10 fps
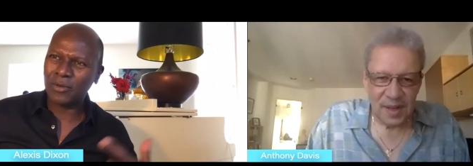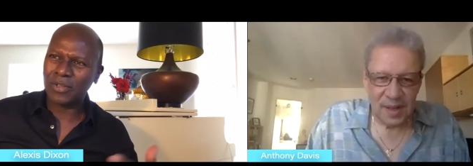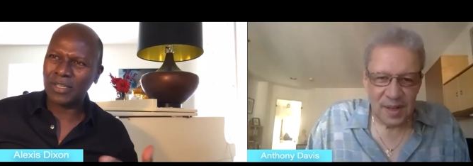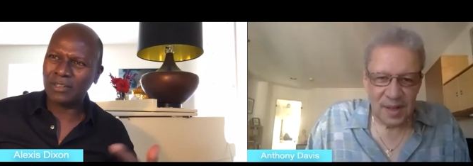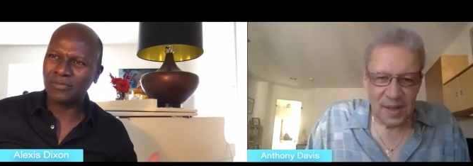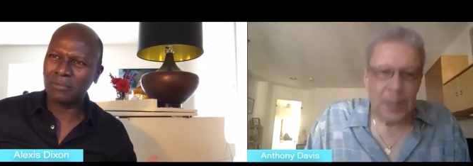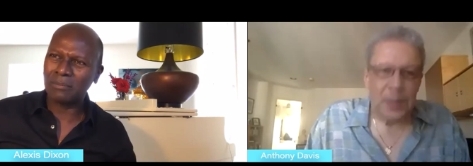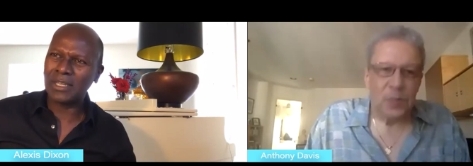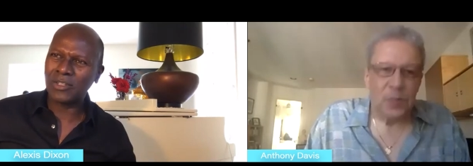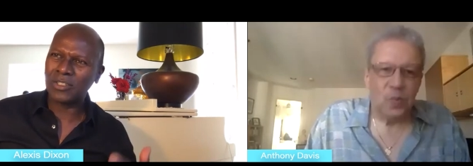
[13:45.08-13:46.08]
Speaker 1: or
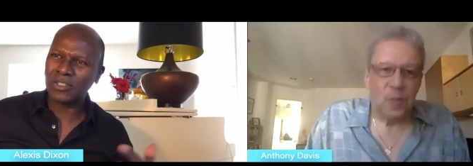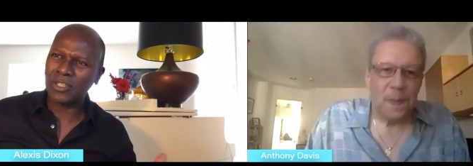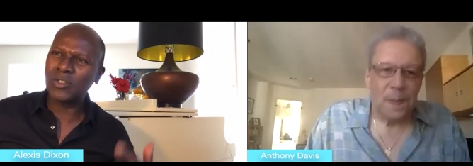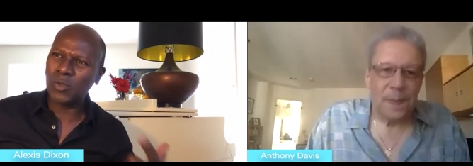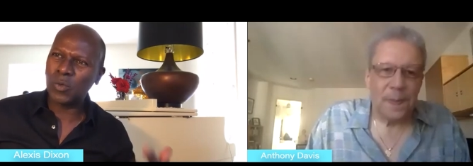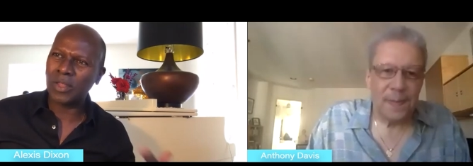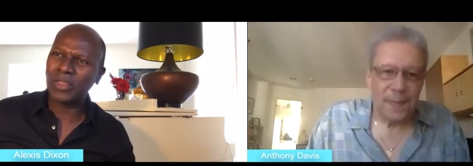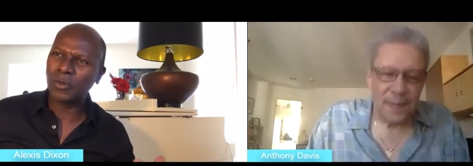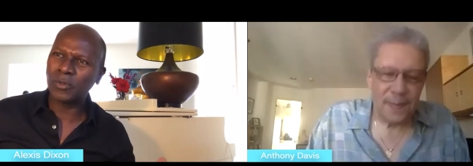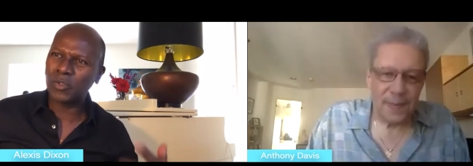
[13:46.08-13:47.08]
information did you
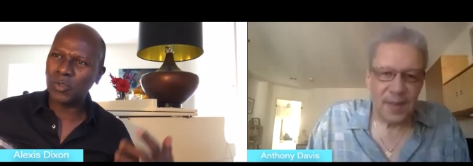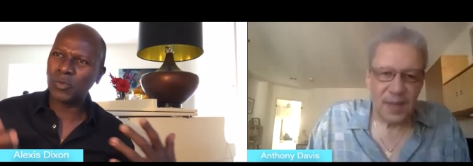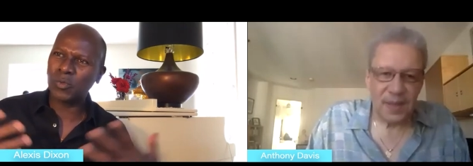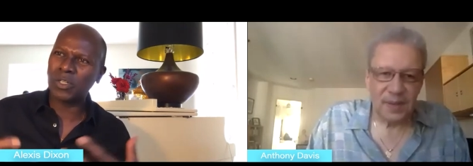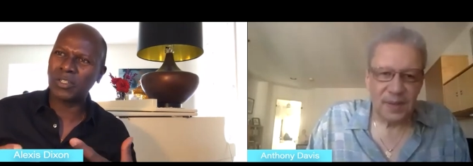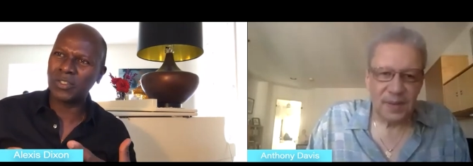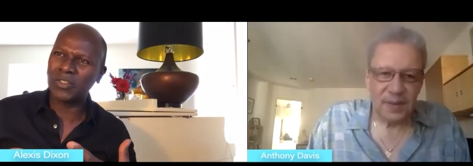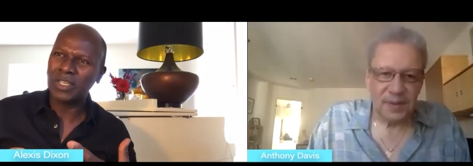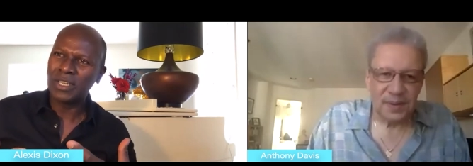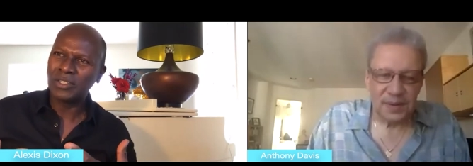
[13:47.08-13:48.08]
want those two
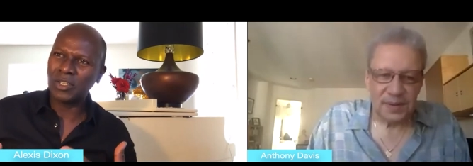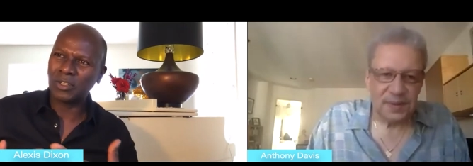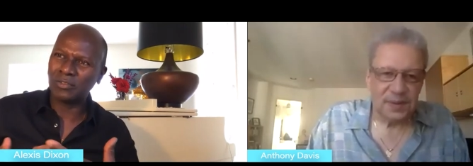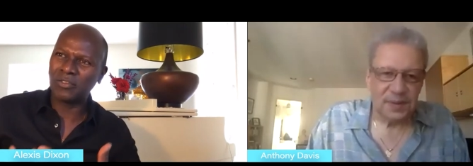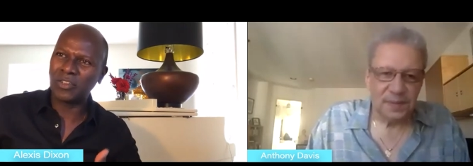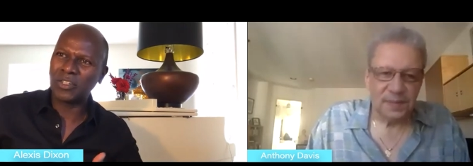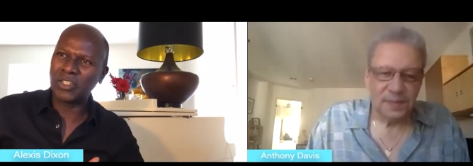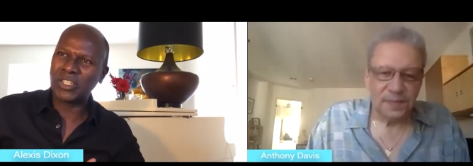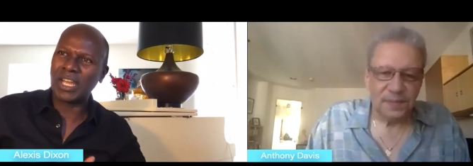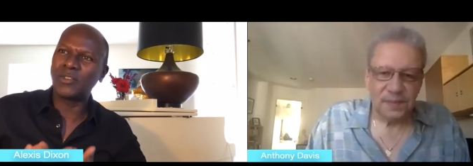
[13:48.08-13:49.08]
worlds to
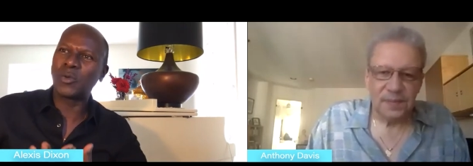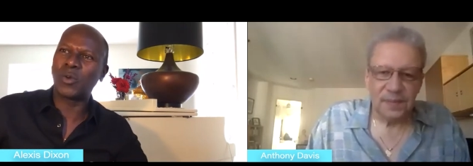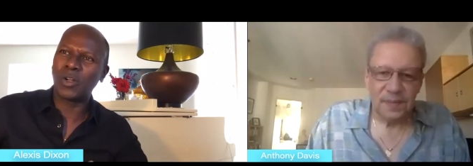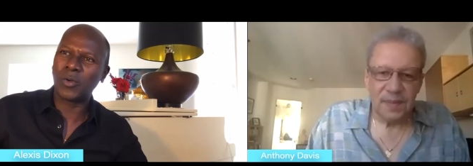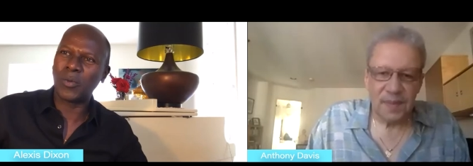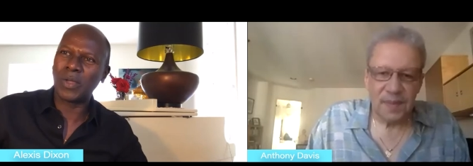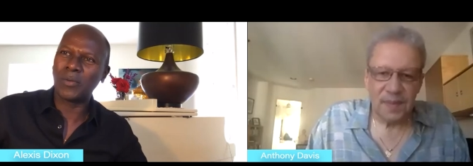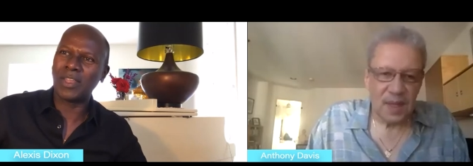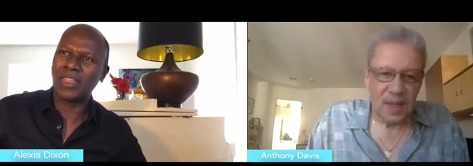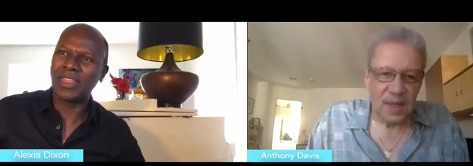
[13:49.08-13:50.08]
converge and to walk away
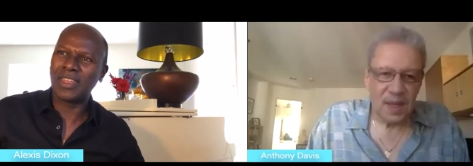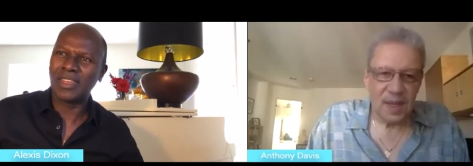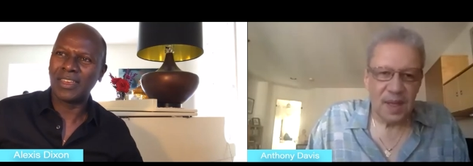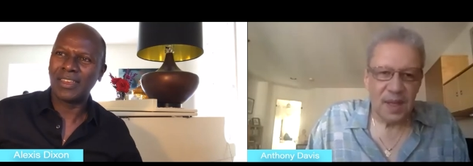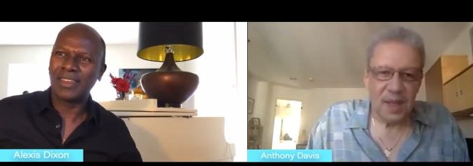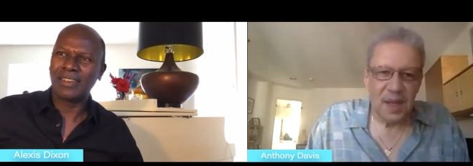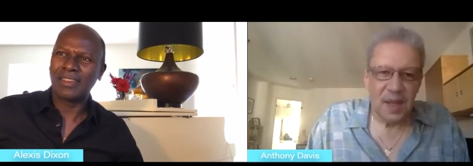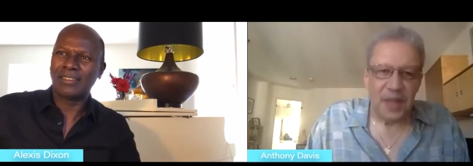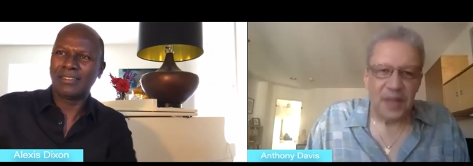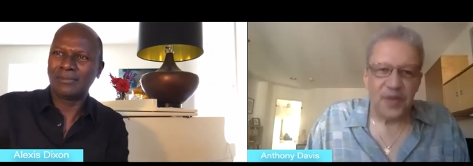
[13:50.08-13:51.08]
with
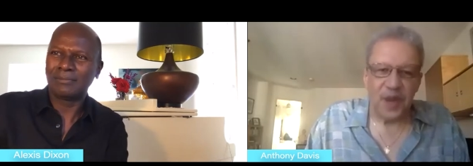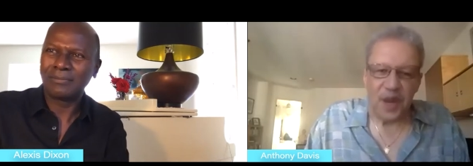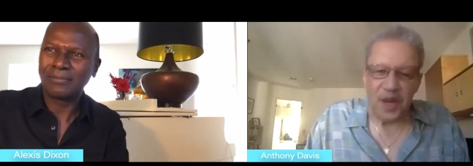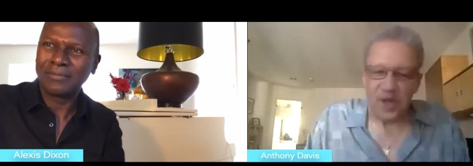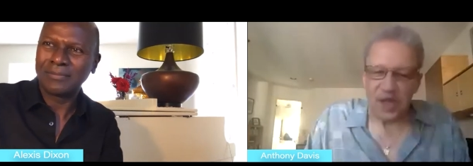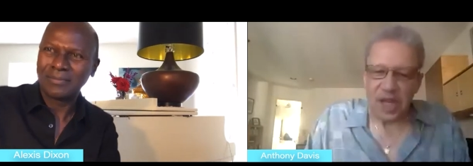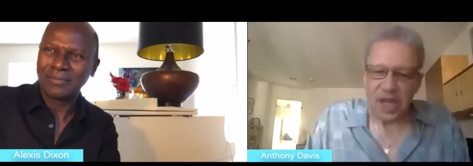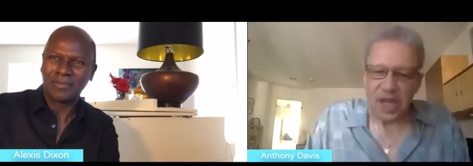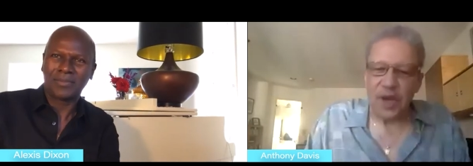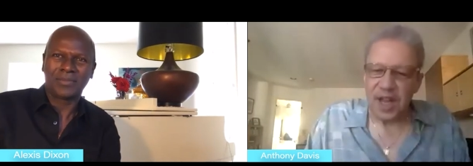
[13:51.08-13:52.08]
Speaker 2: that's a very interesting
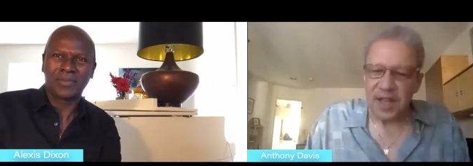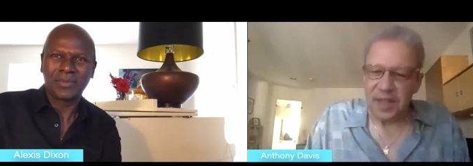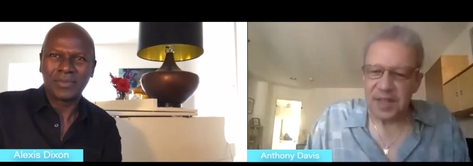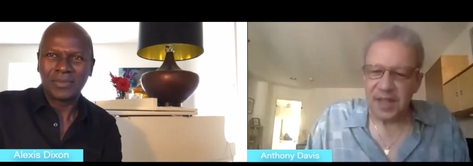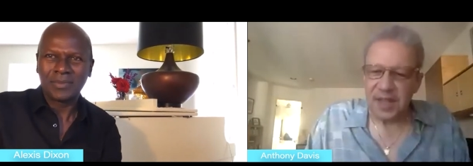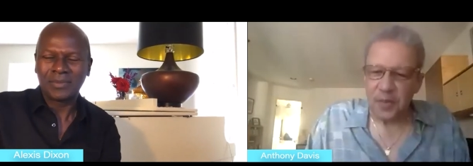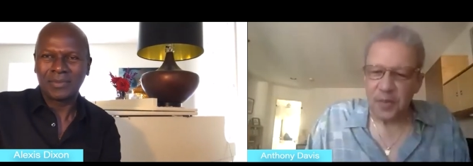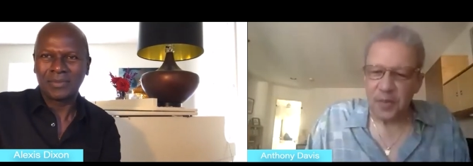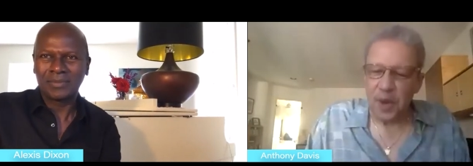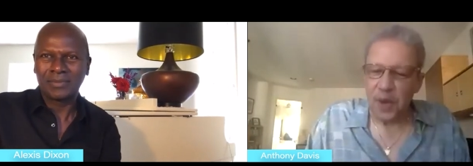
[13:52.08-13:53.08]
question i think that
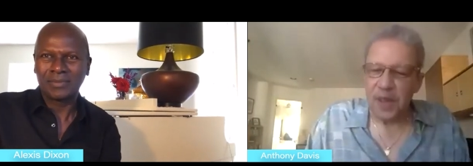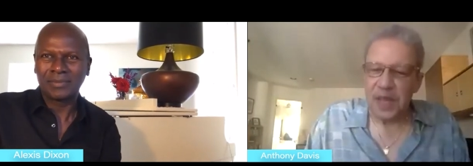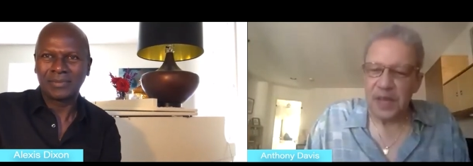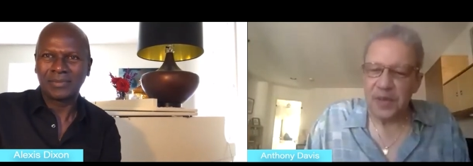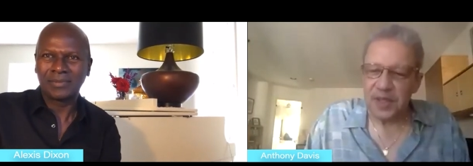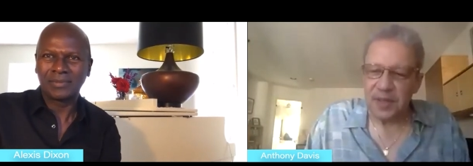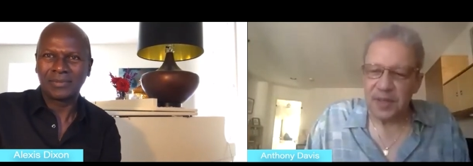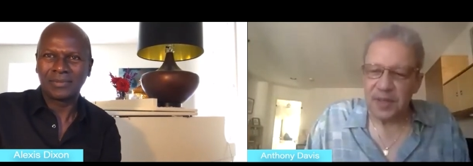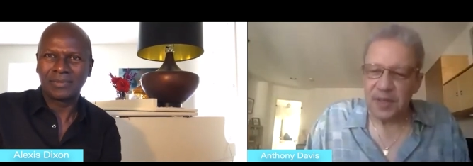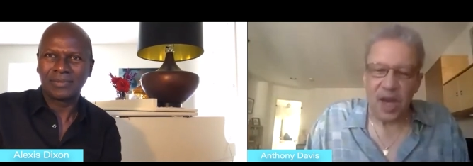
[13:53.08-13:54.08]
one one of the things was in
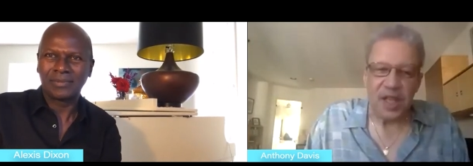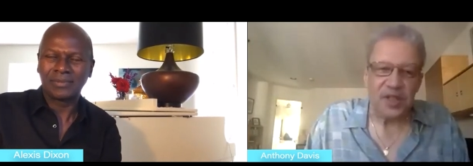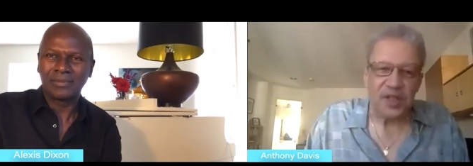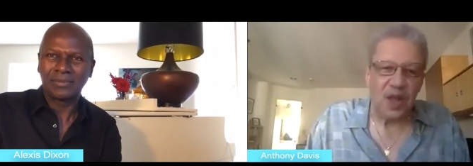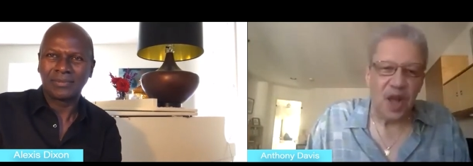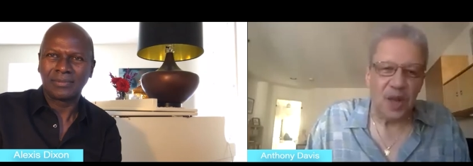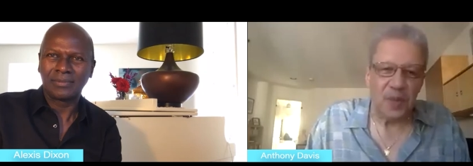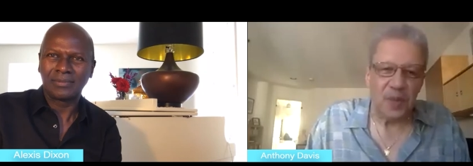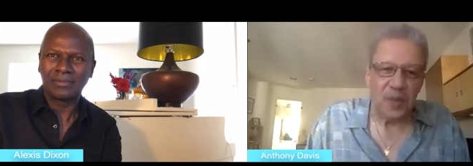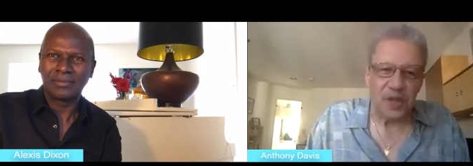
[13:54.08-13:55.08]
the audience at long
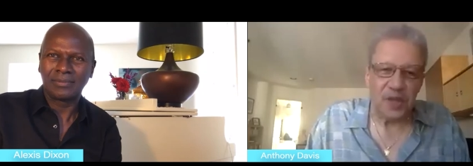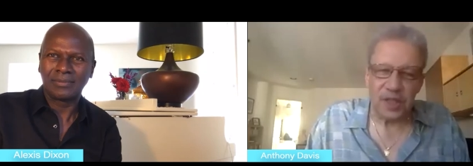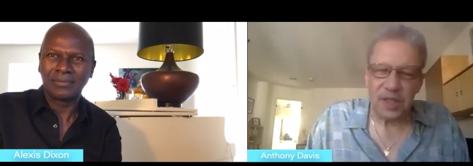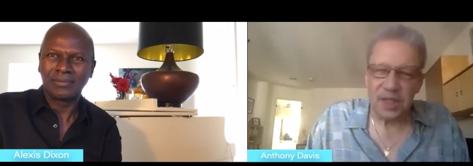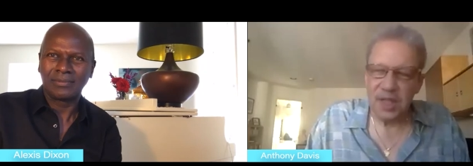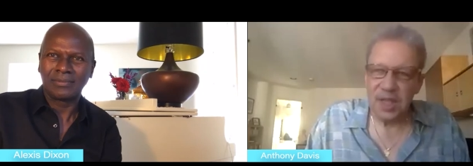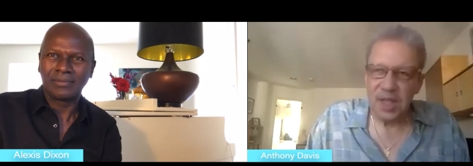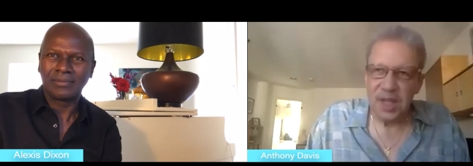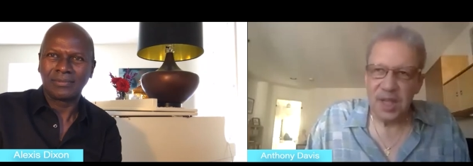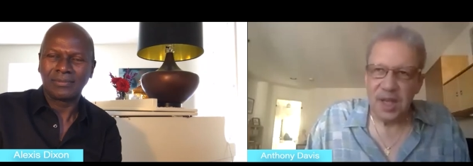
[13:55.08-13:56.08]
beach was
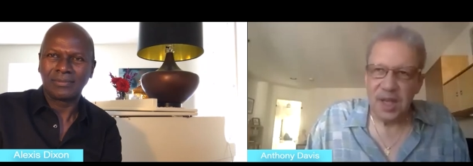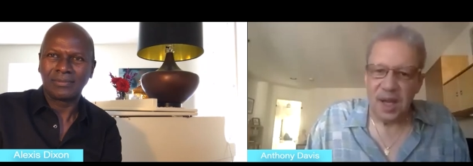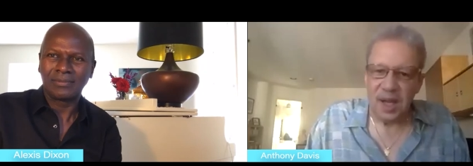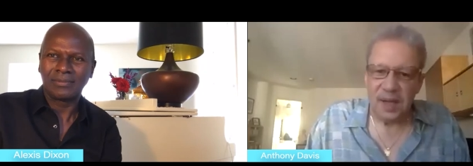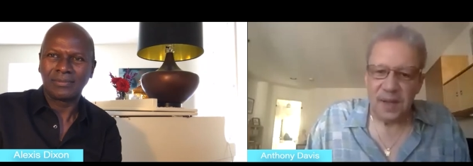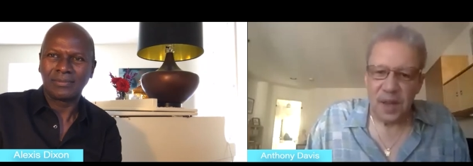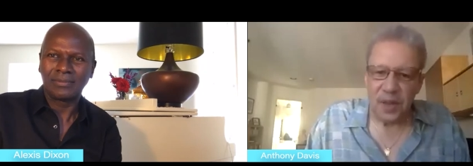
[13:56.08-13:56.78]
uh,